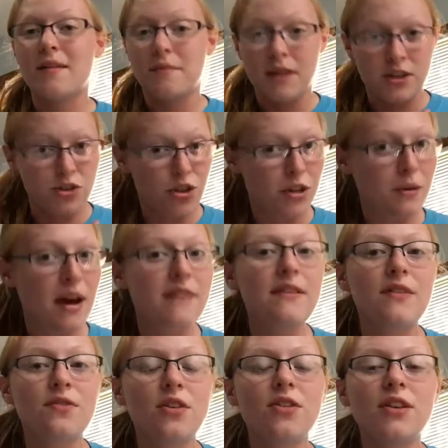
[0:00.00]
Make sure you have
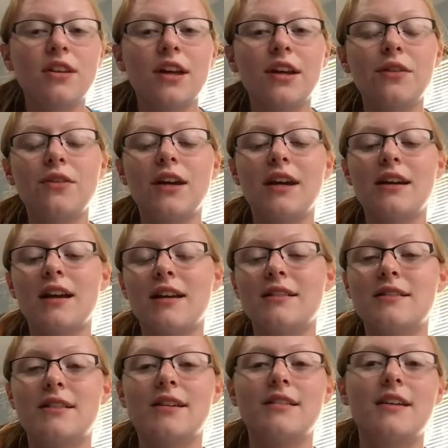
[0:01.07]
everything that you need
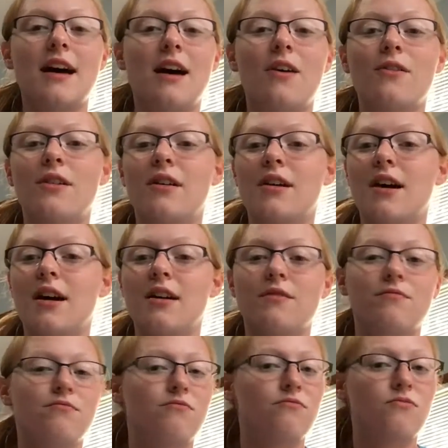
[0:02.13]
and sit down
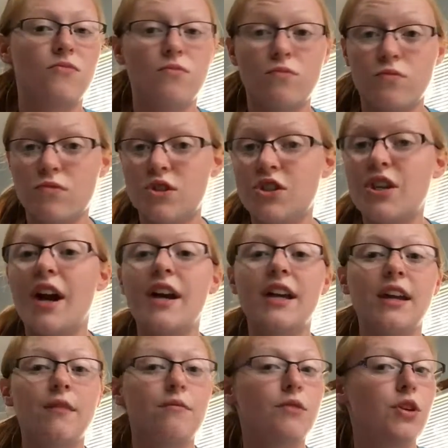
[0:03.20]
and
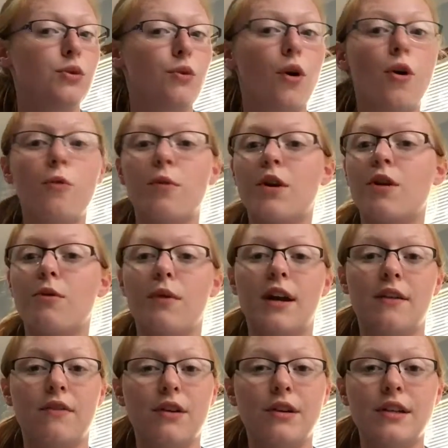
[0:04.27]
study, do your homework,
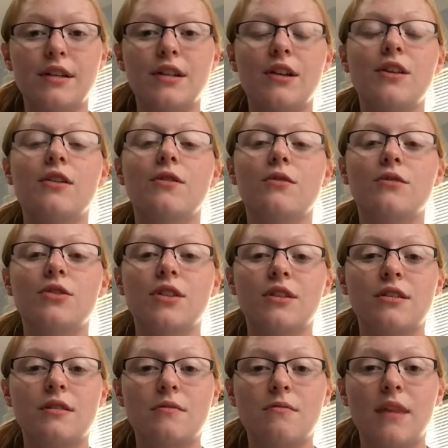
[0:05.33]
whatever you need to do.
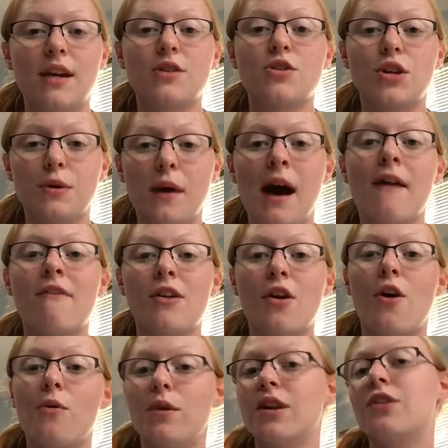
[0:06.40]
Just make sure you have it
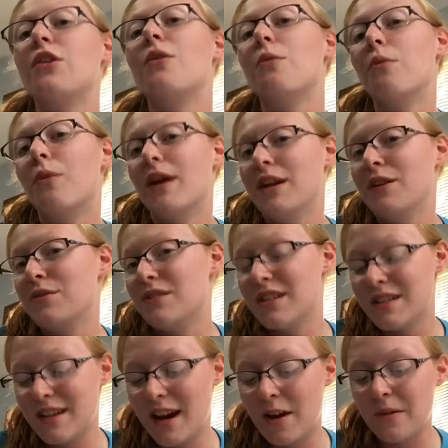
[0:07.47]
all with you when you
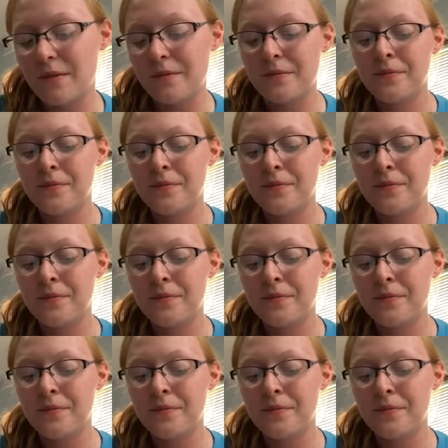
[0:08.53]
sit down.